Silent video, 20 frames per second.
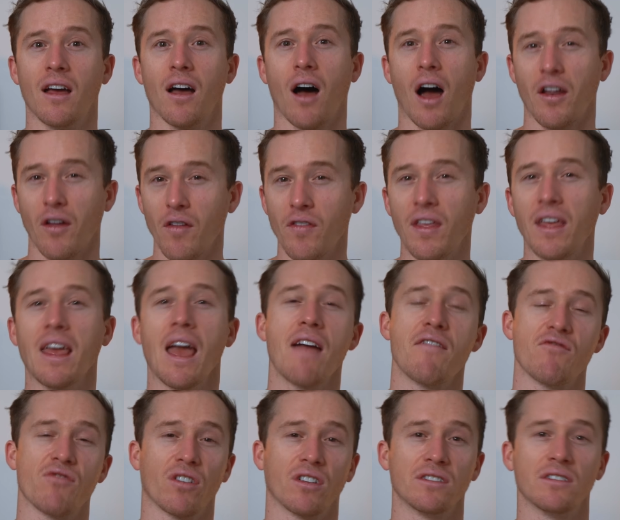I don't think
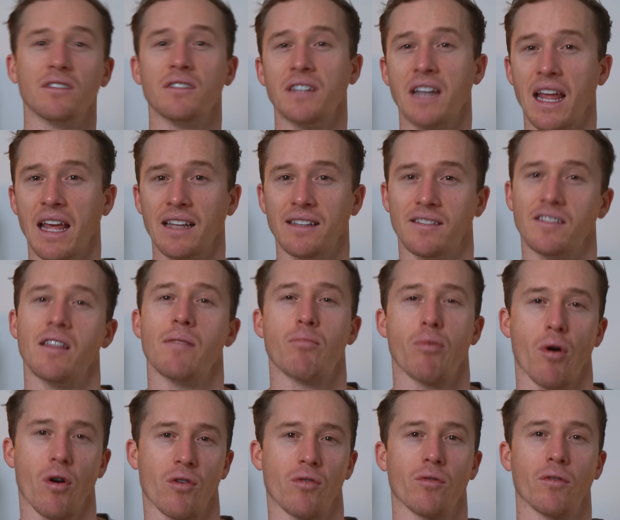everyone needs the
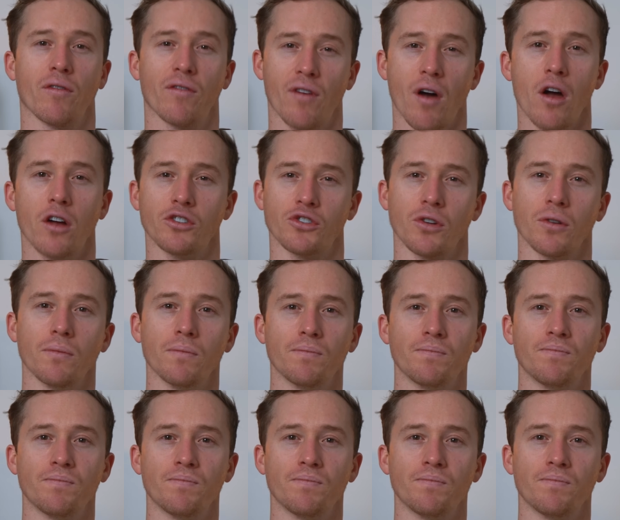Pro version.